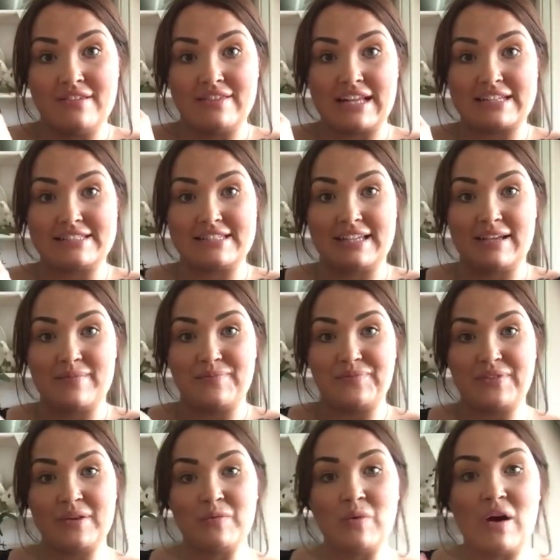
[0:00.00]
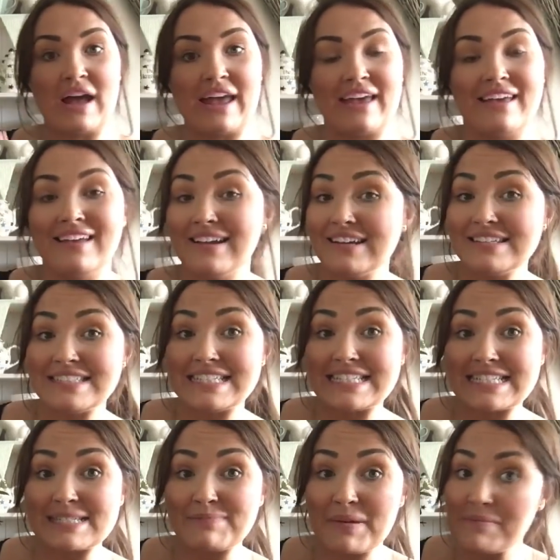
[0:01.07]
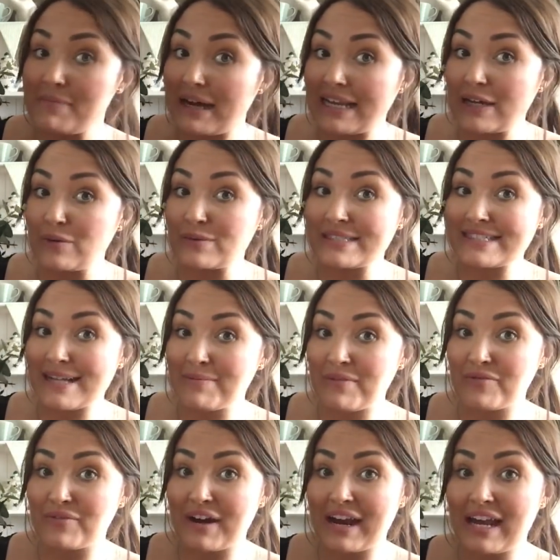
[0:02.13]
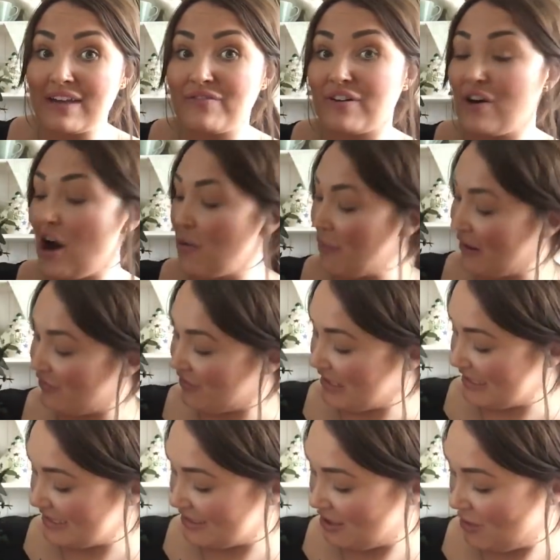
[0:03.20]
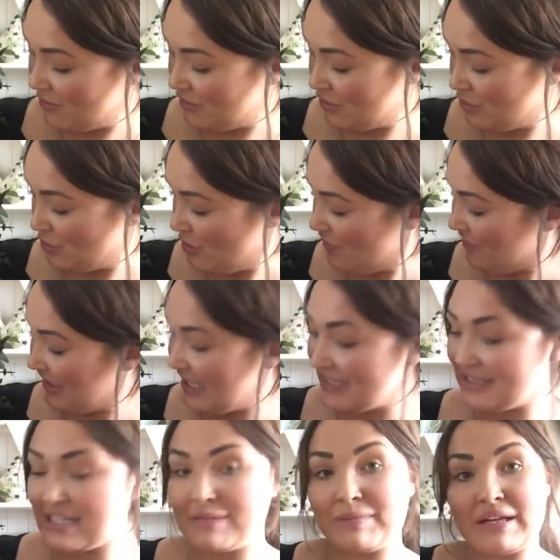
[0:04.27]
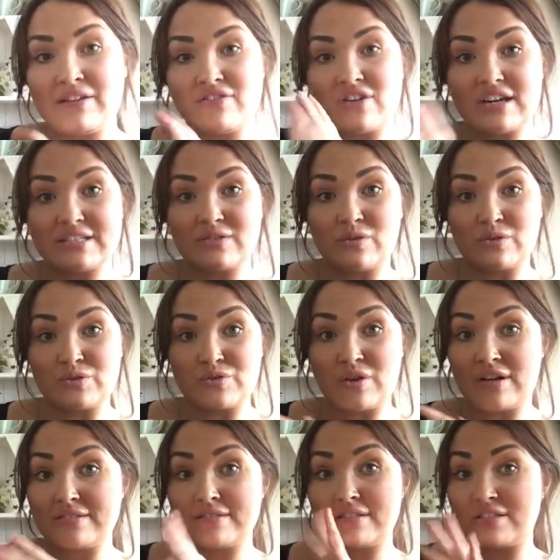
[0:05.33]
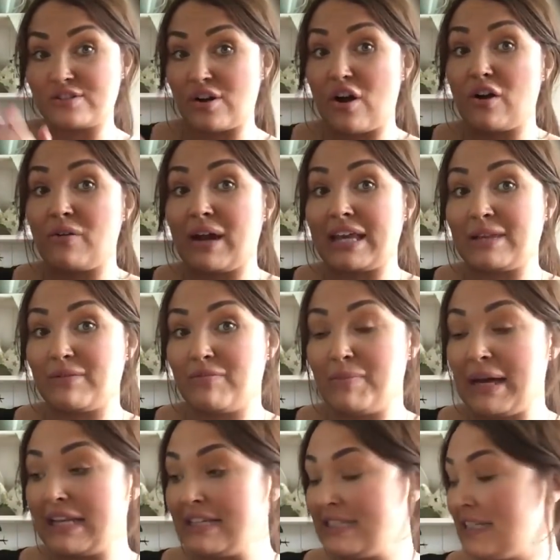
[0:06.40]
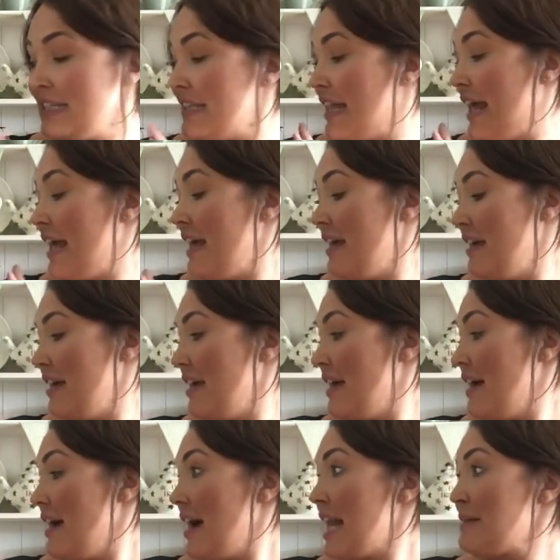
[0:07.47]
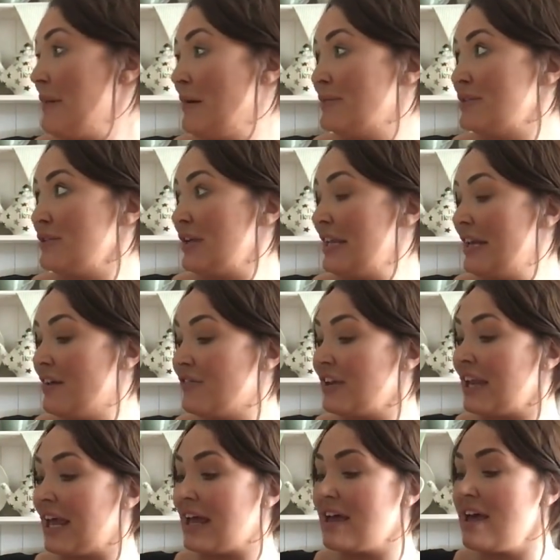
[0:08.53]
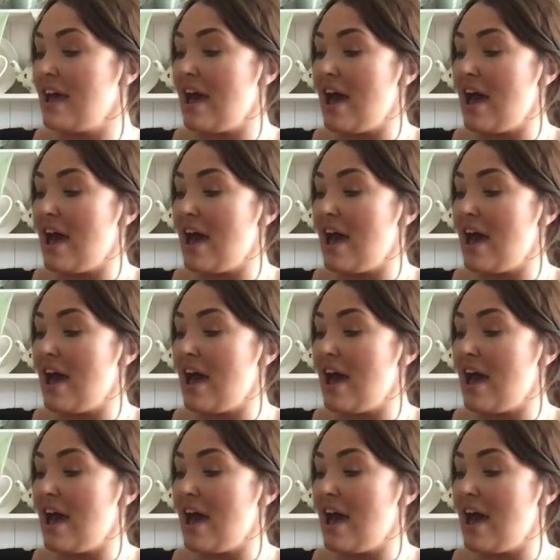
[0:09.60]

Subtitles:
That's it, the white. So this has been my little summer wreath. I can't wait for this to go on the door. I think it's going to be a nice contrast to the dark grey that we've painted in there. And I'm absolutely loving it.